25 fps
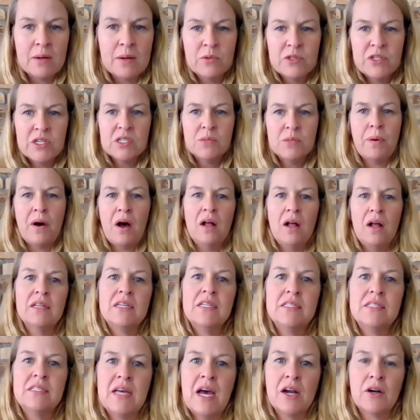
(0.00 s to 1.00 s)
which is
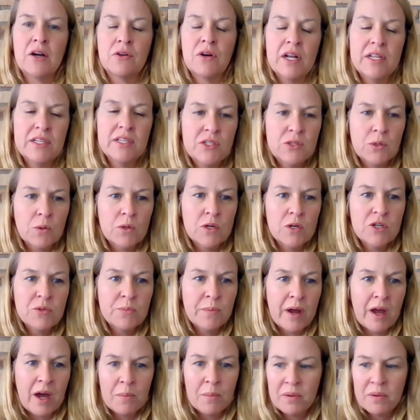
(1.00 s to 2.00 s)
polysaccharide storage
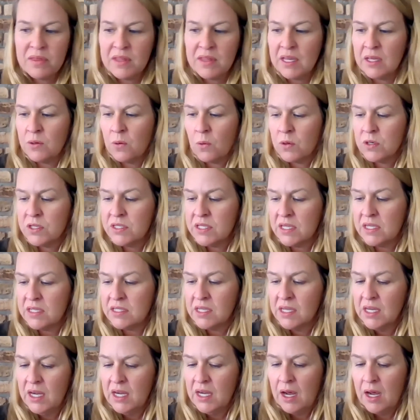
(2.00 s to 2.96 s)
myopathy in horses.